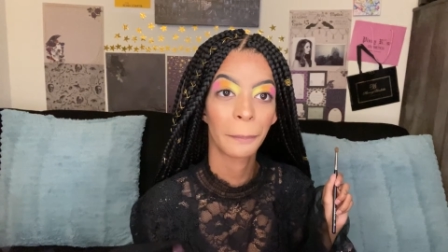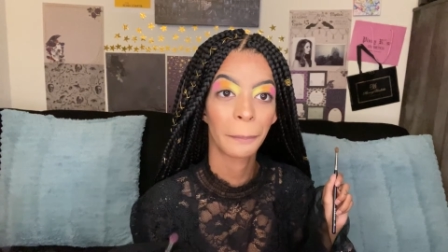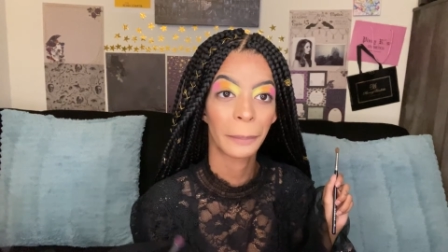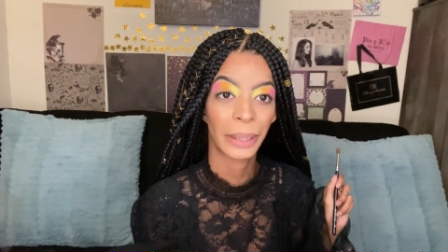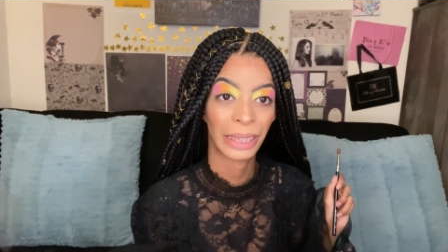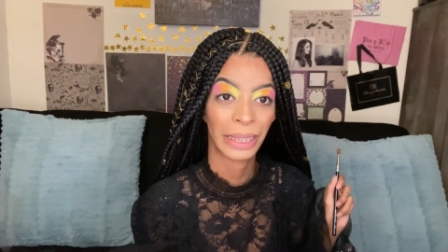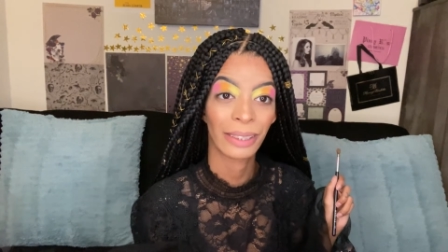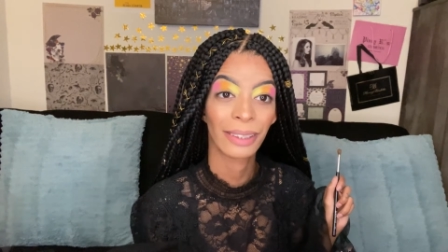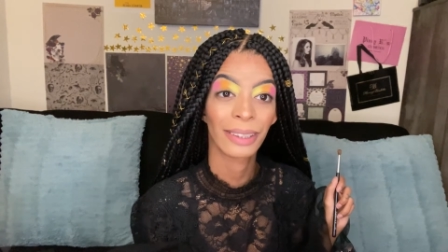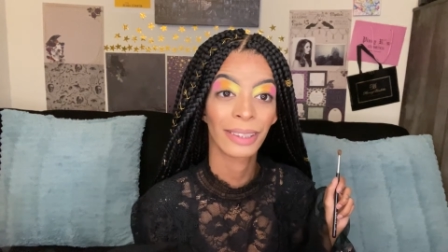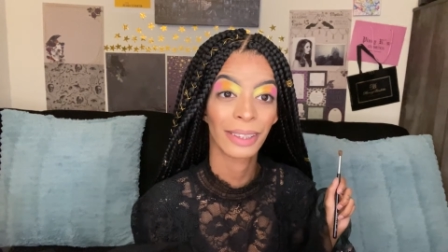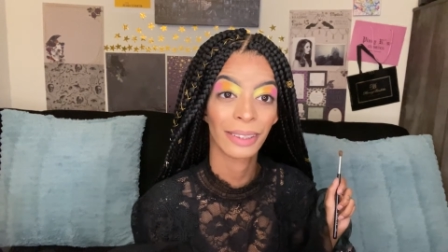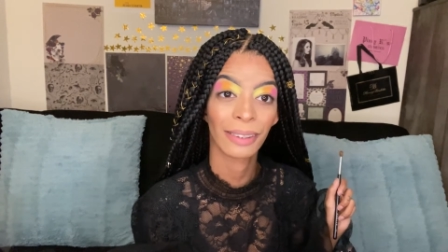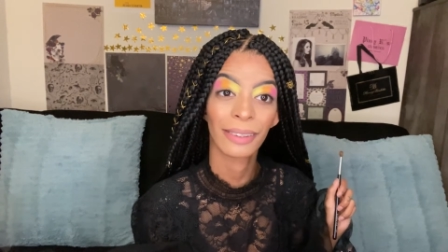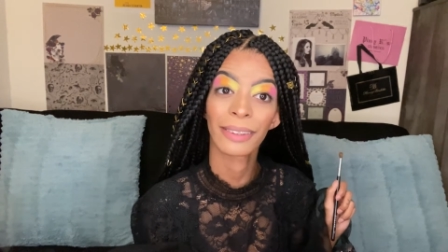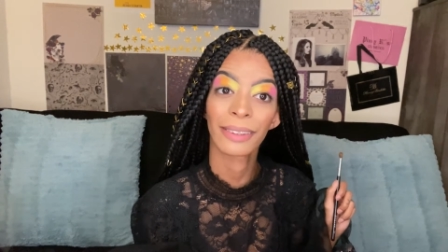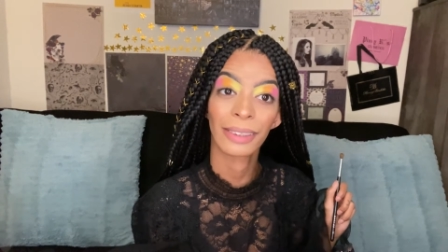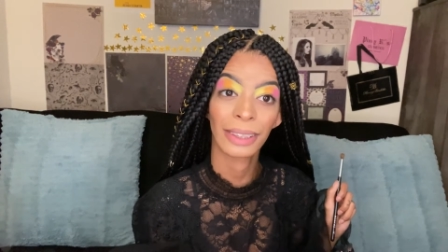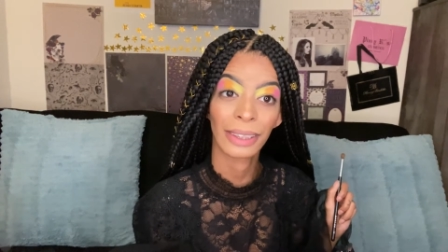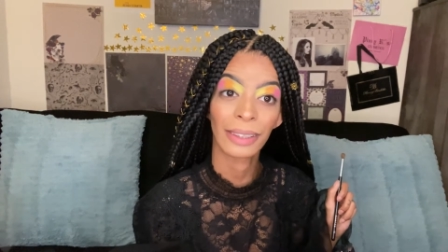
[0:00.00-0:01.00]
pink is in the
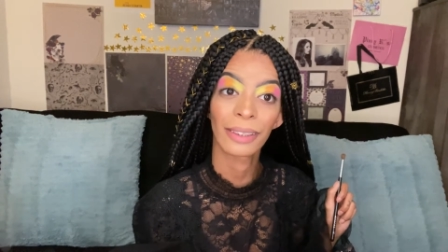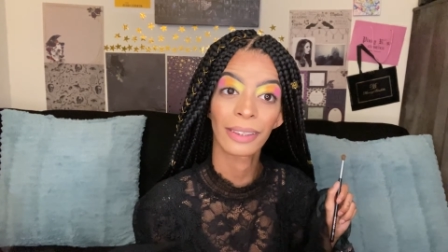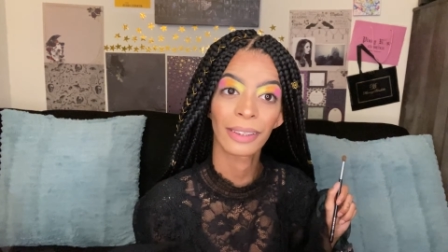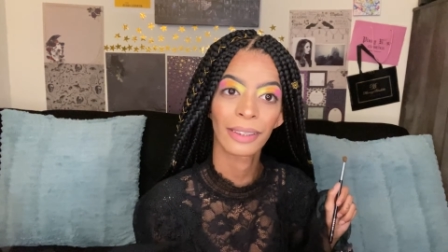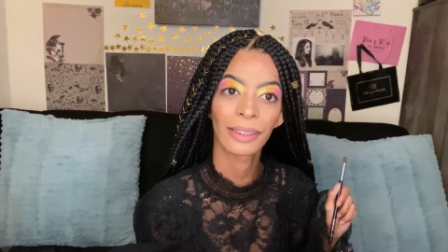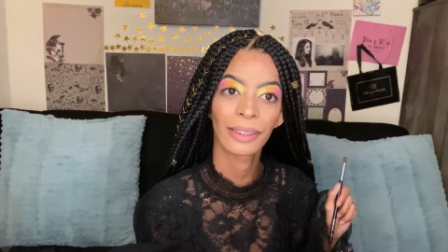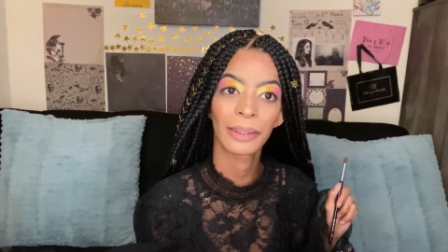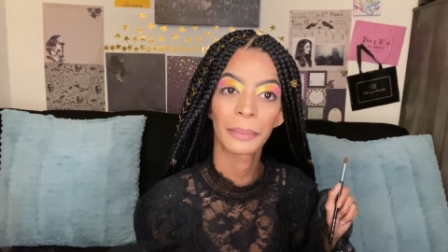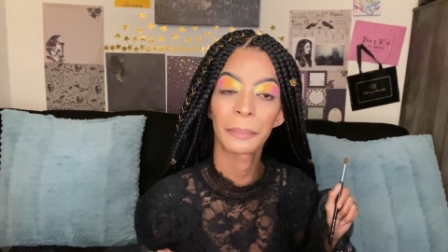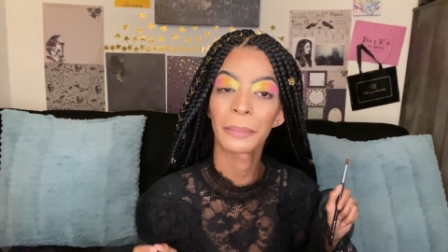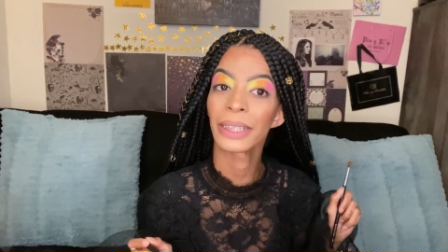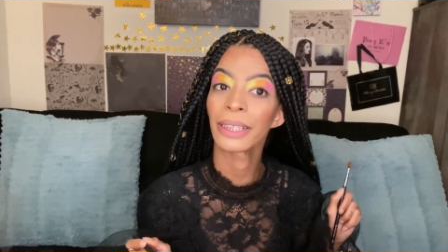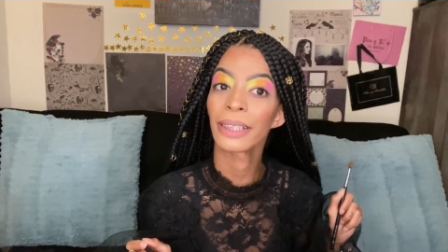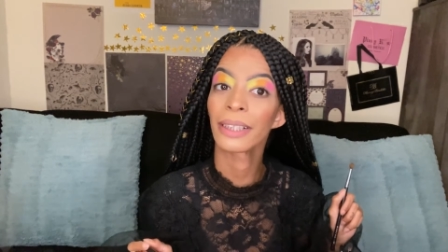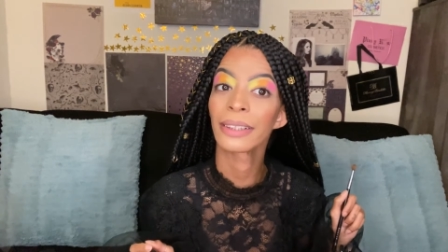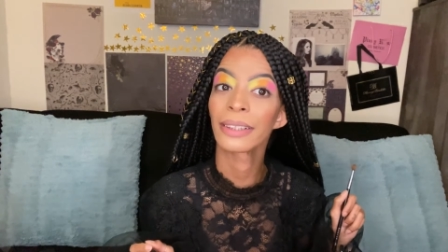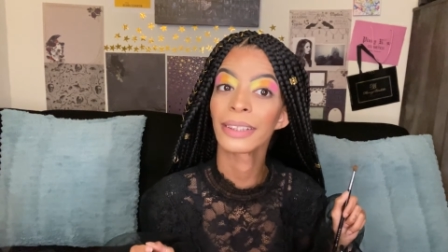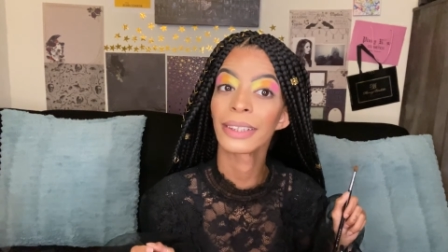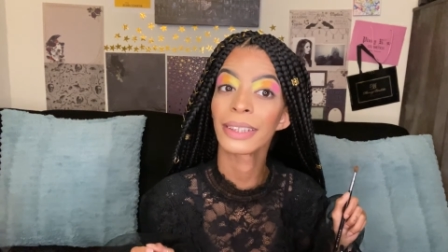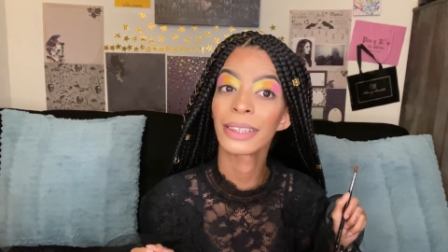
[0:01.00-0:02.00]
lead
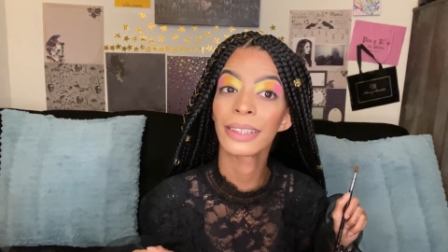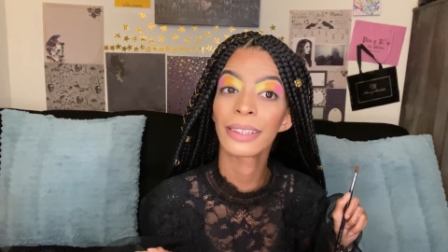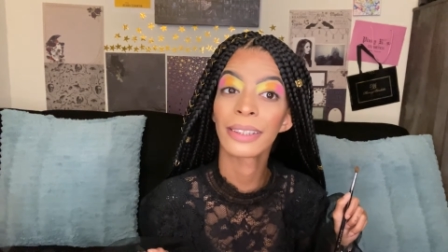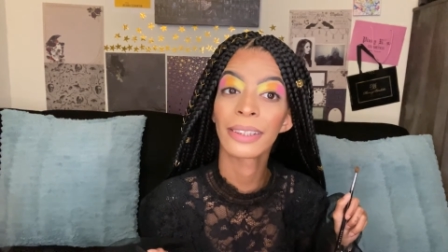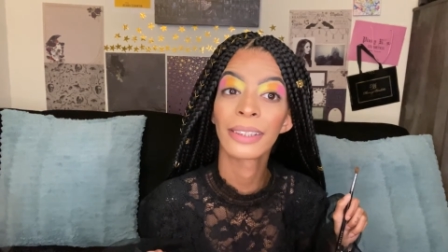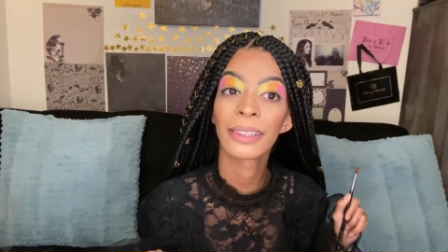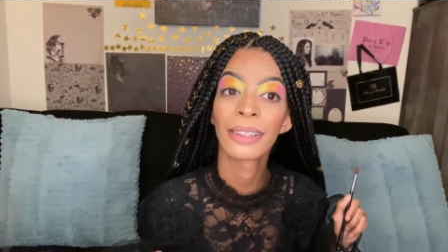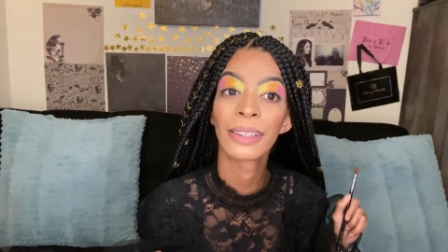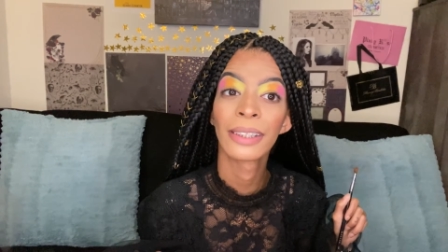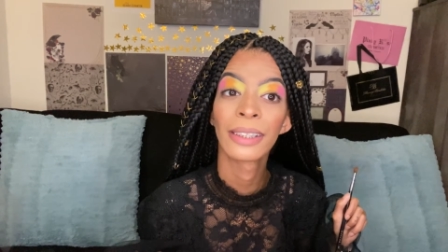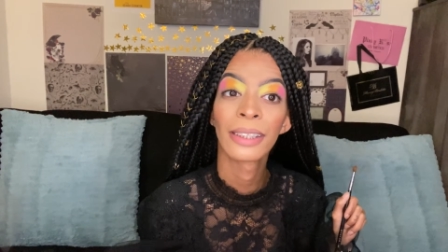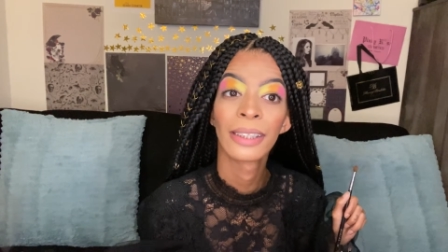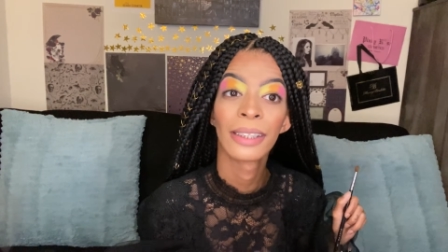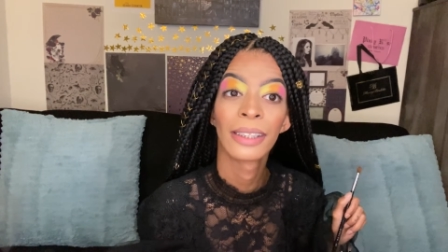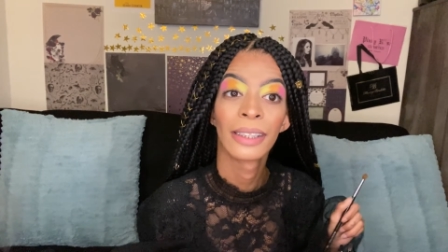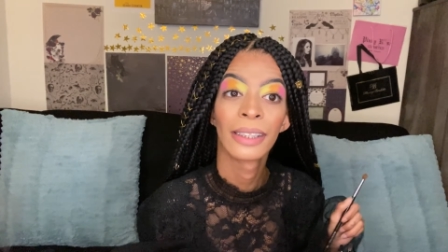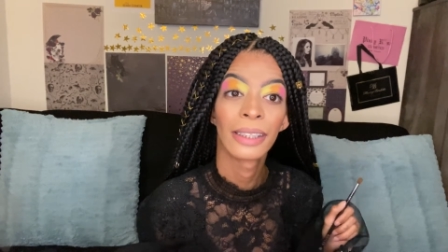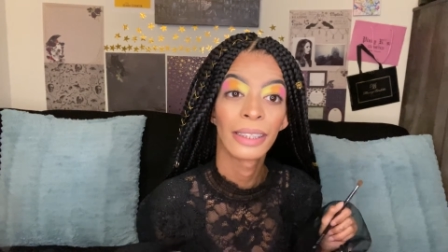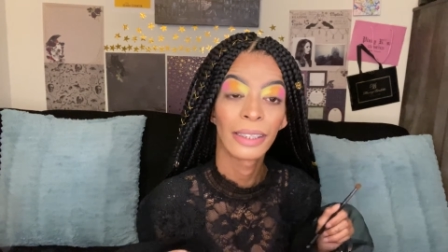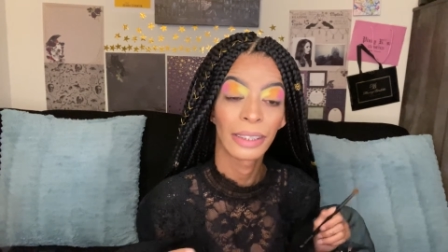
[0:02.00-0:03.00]
because,
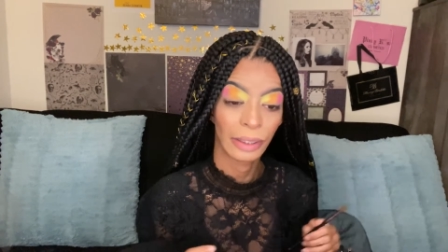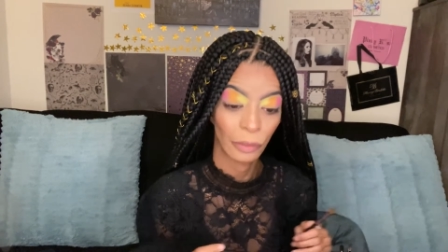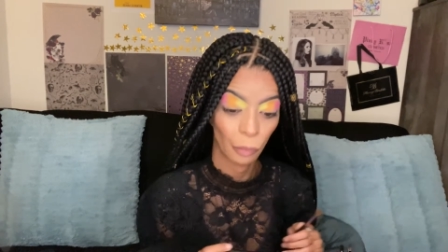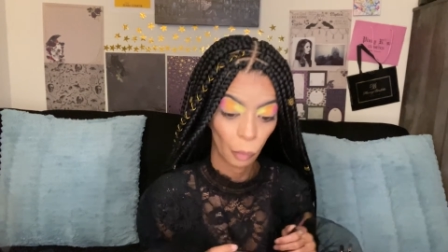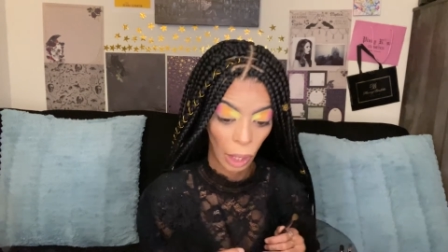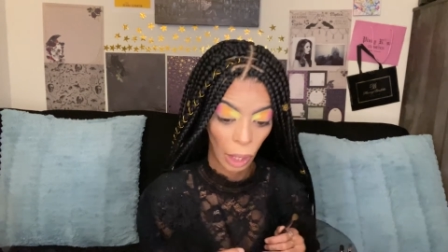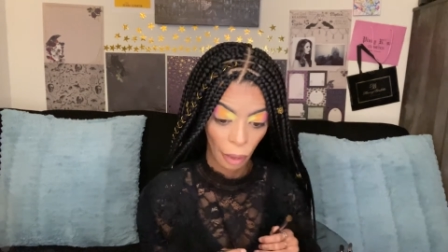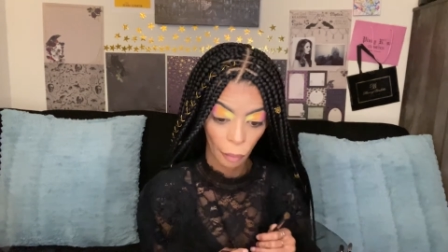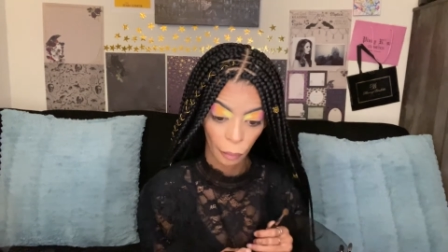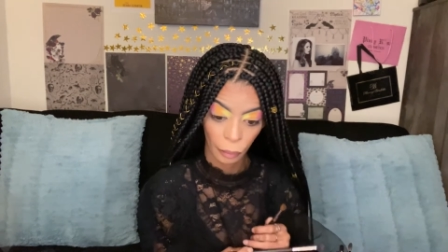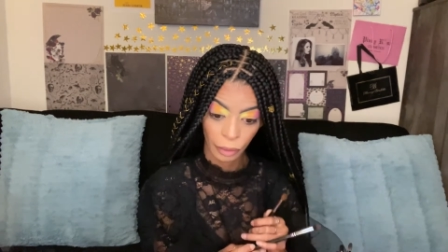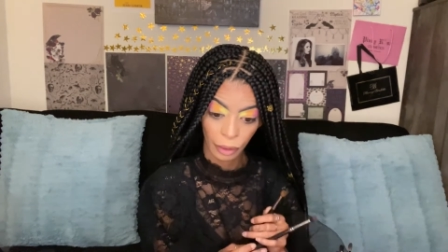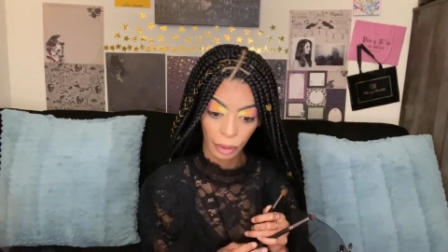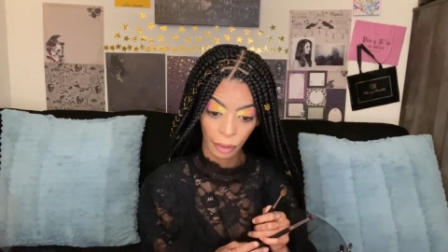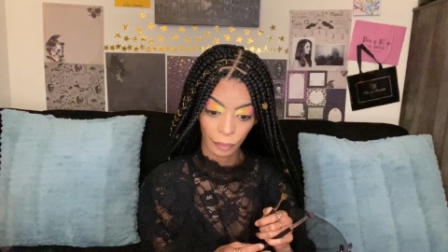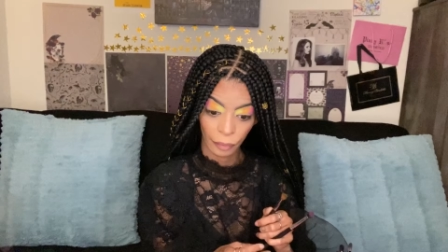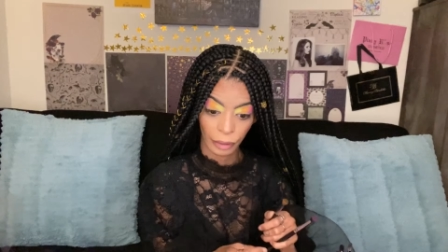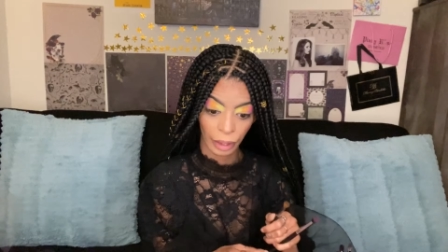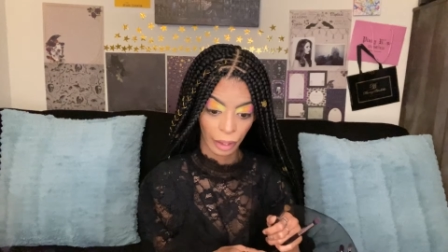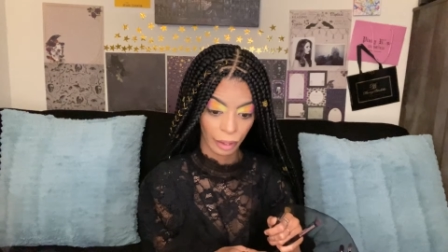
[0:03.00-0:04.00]
wow,
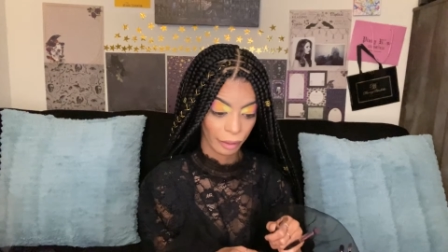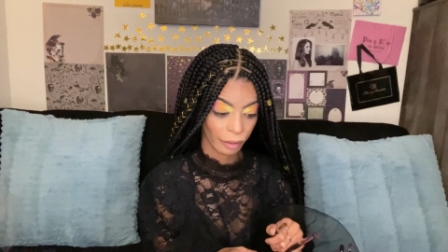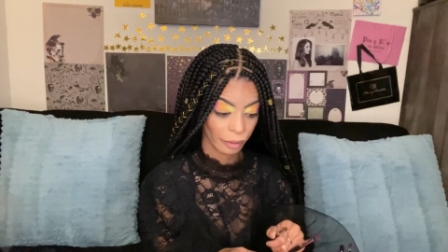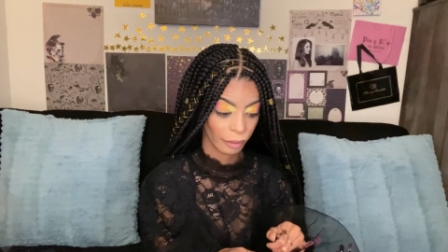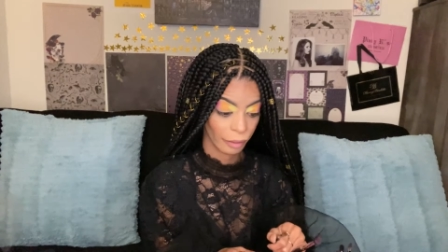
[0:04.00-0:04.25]
okay.